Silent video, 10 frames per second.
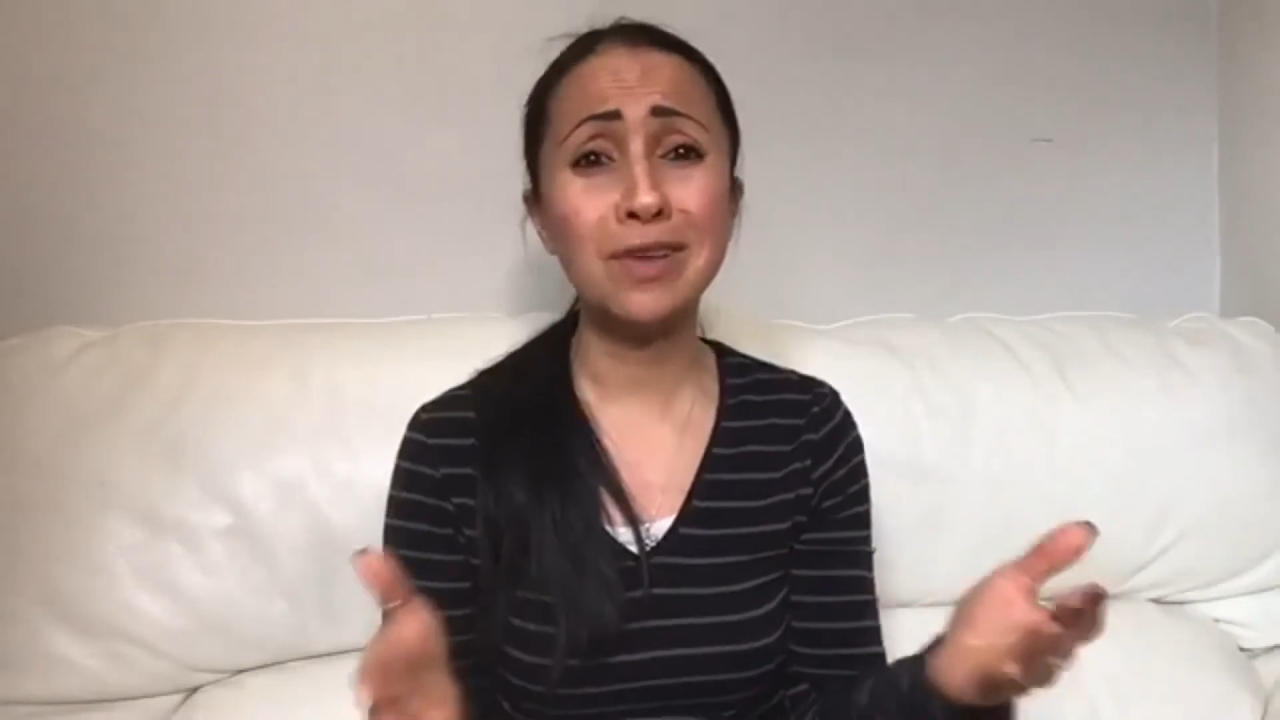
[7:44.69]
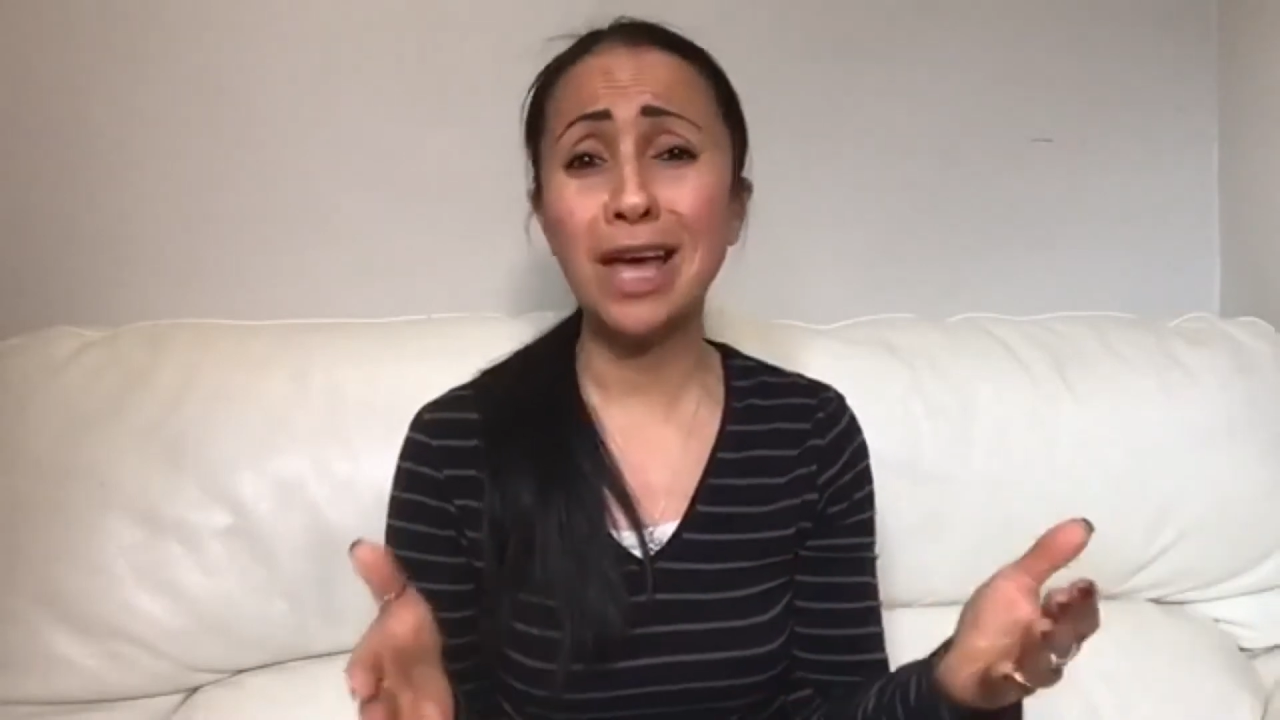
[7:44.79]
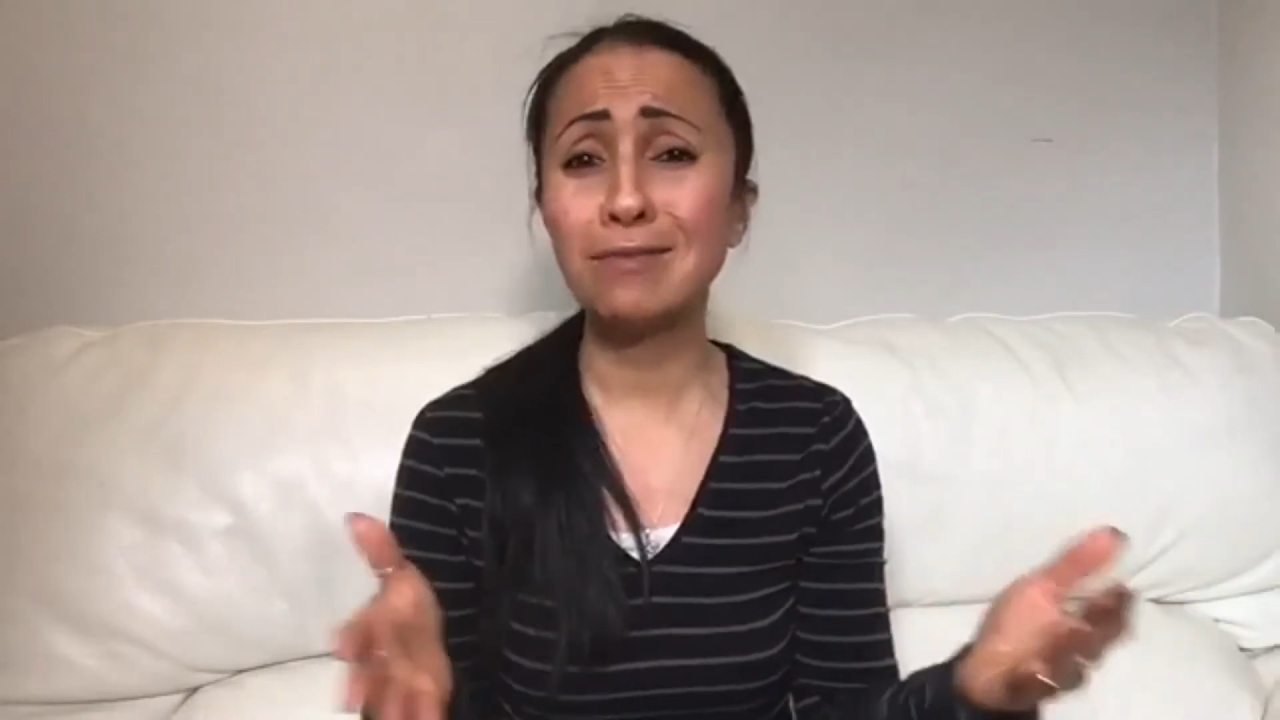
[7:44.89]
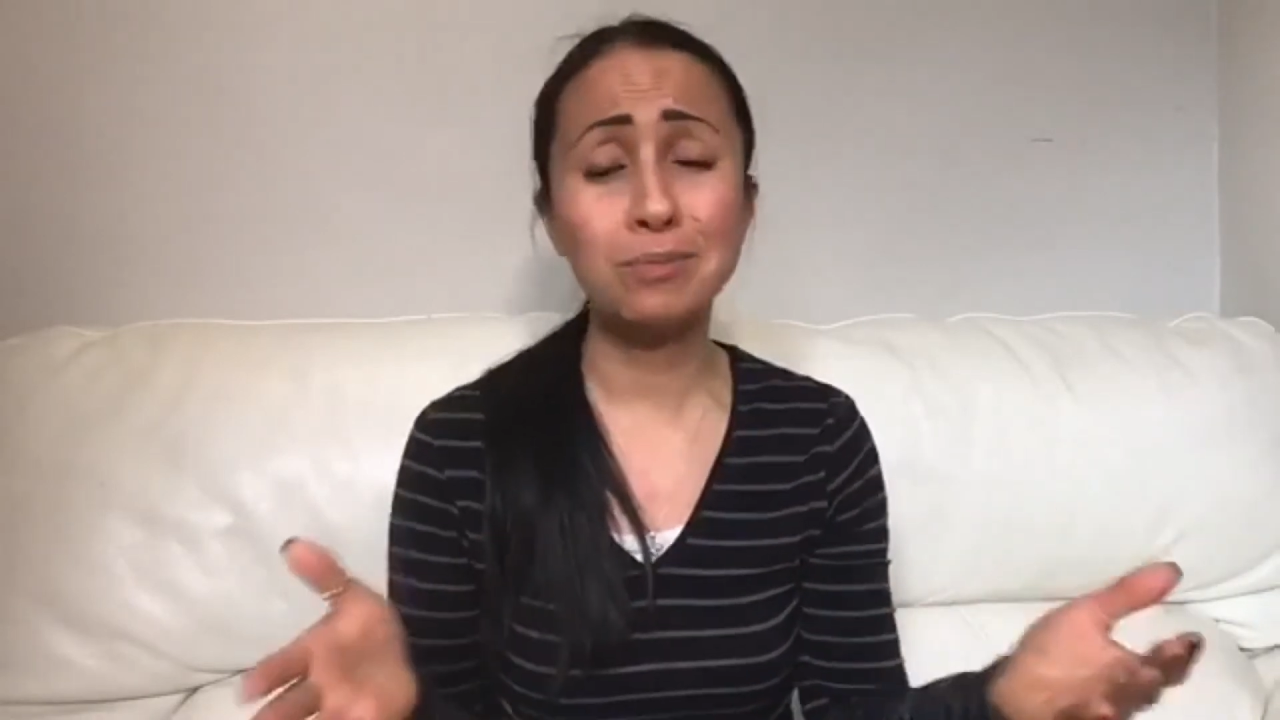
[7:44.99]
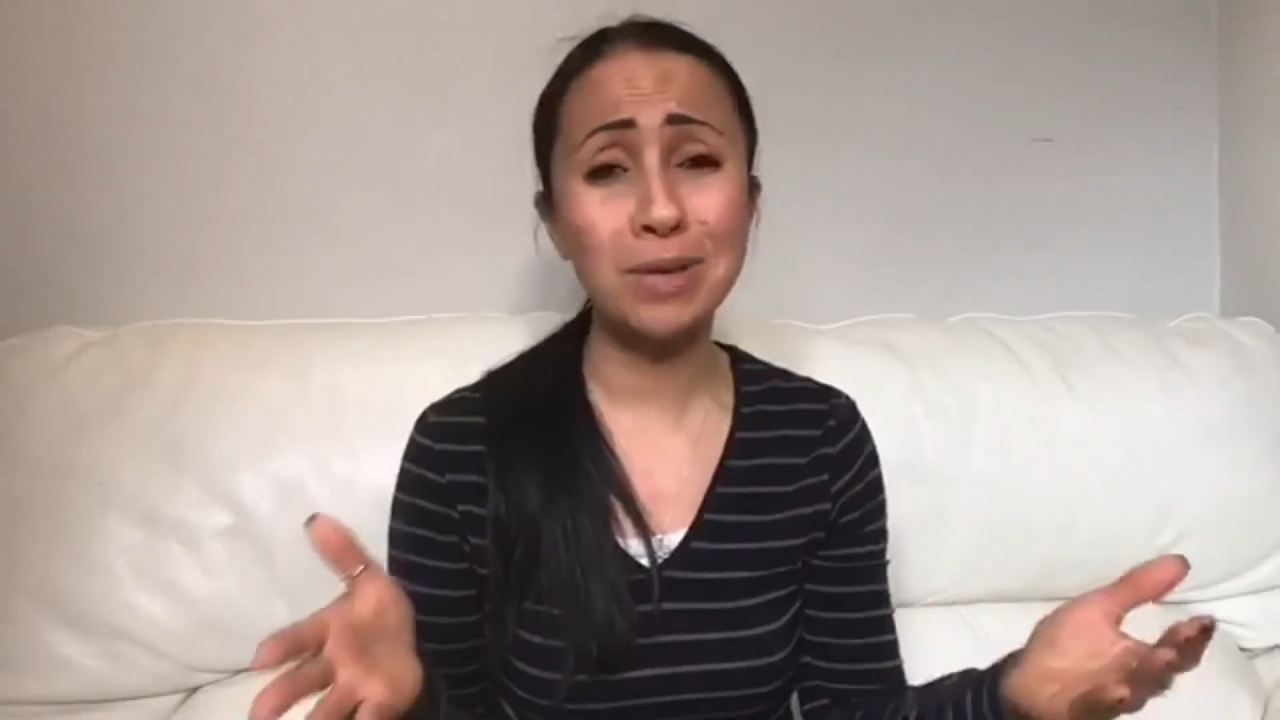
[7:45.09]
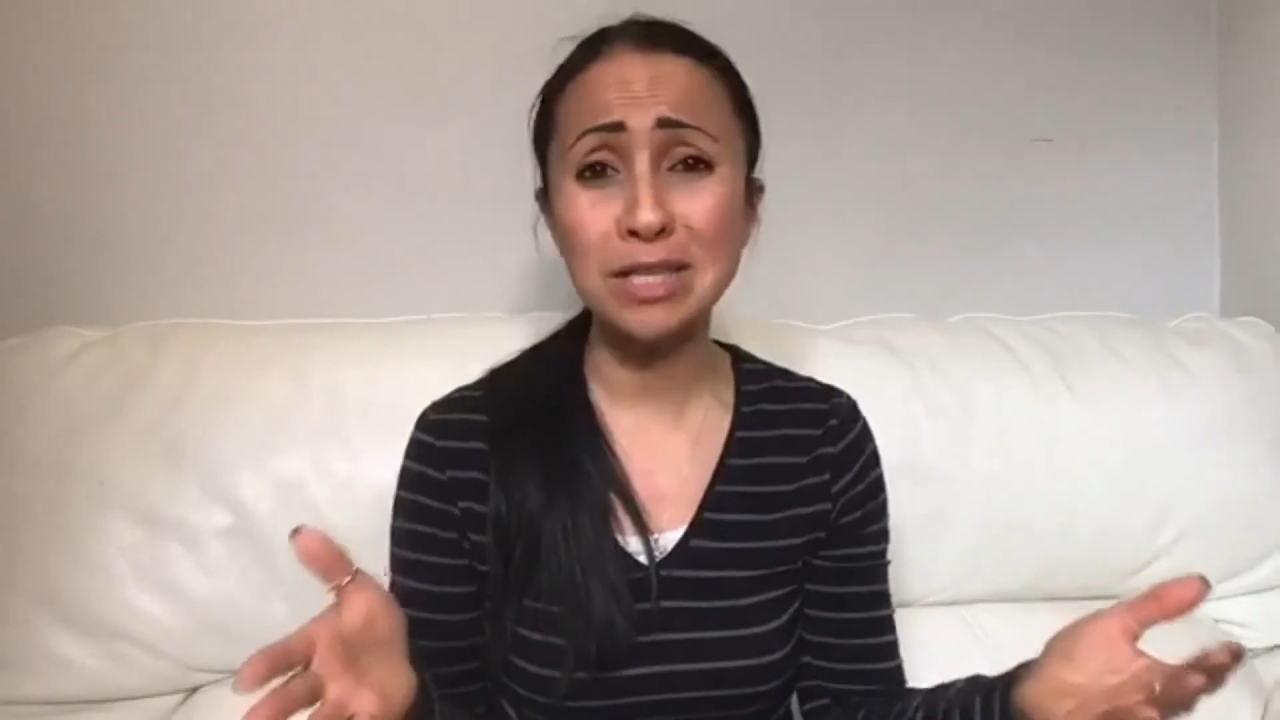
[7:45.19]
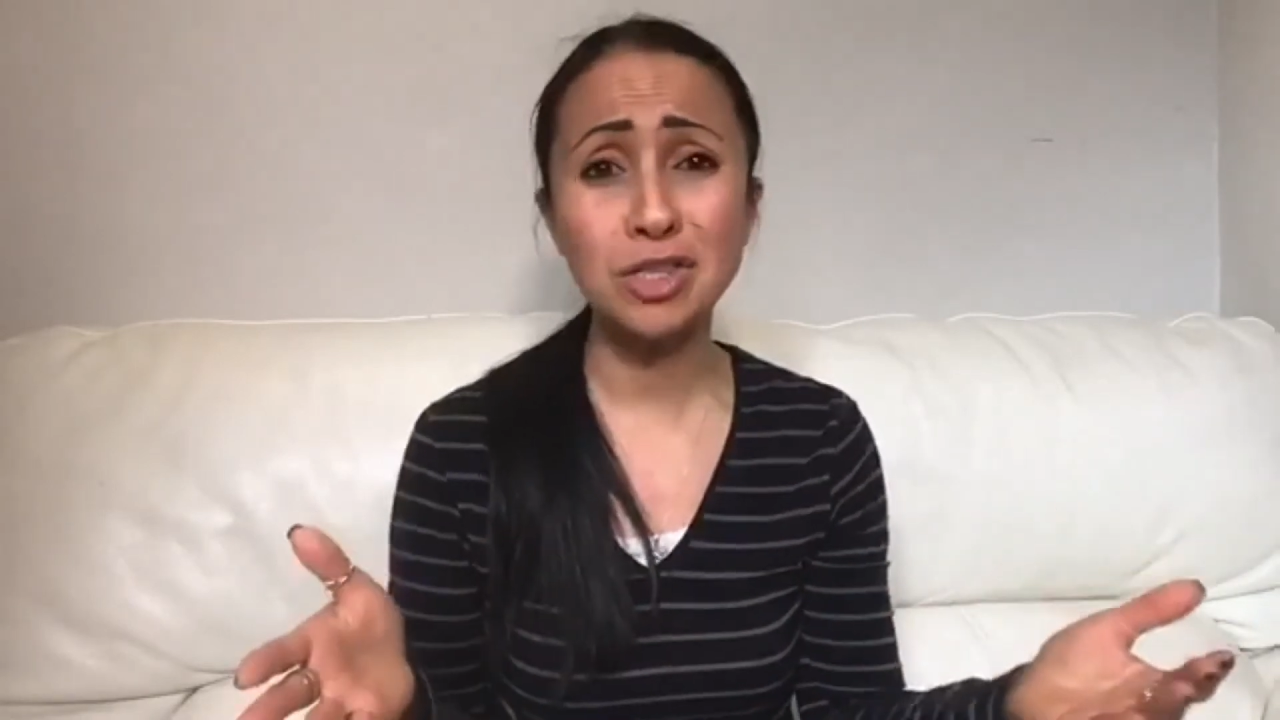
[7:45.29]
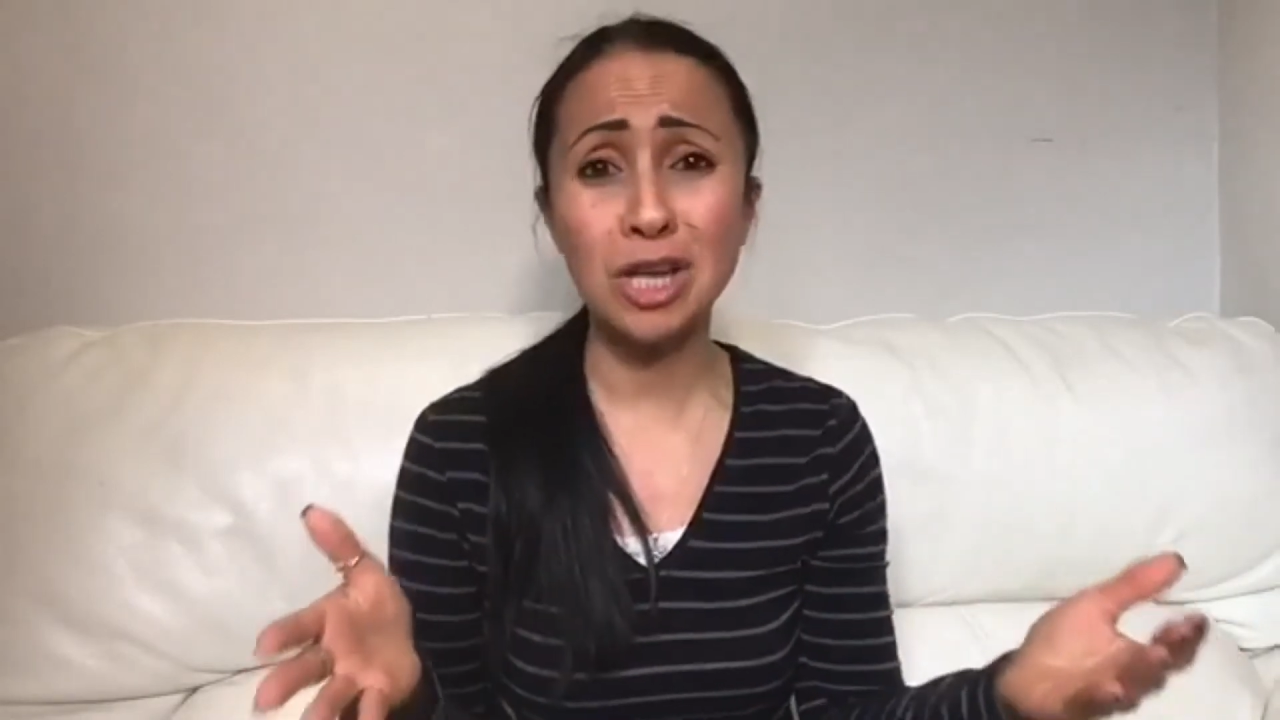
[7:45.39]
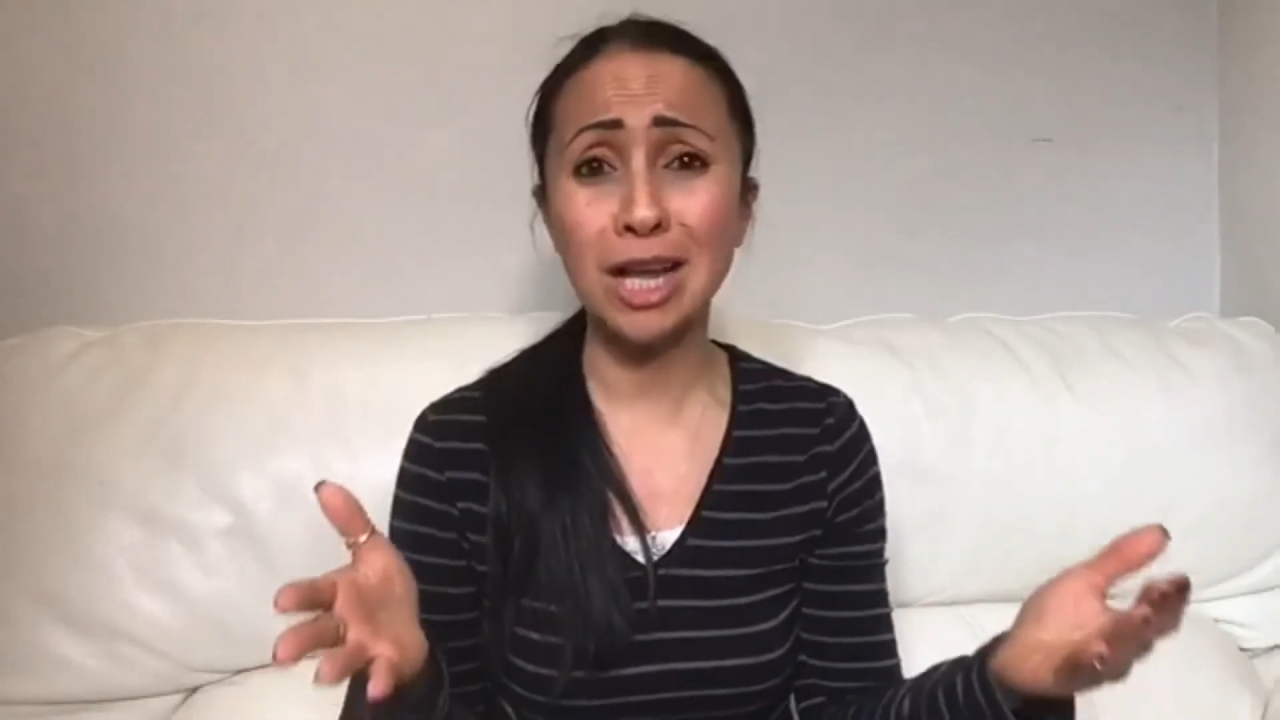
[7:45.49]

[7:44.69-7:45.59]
never ever binge